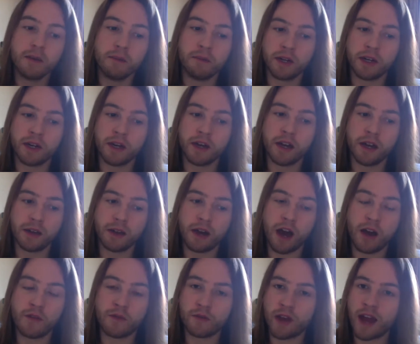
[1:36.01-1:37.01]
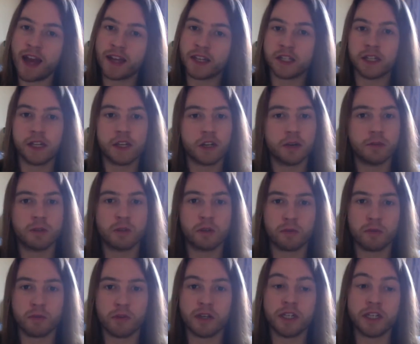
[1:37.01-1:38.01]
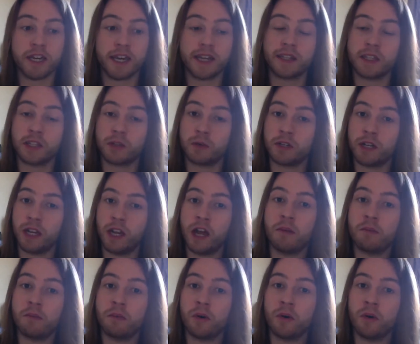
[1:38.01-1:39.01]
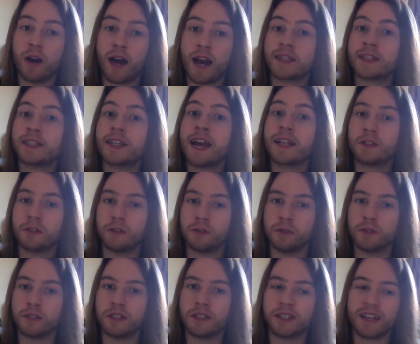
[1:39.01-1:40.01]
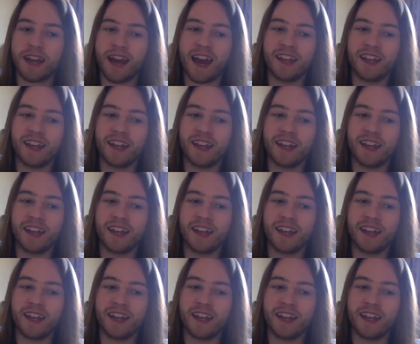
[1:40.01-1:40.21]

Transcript: But I've actually come to appreciate this one a lot more as an adult,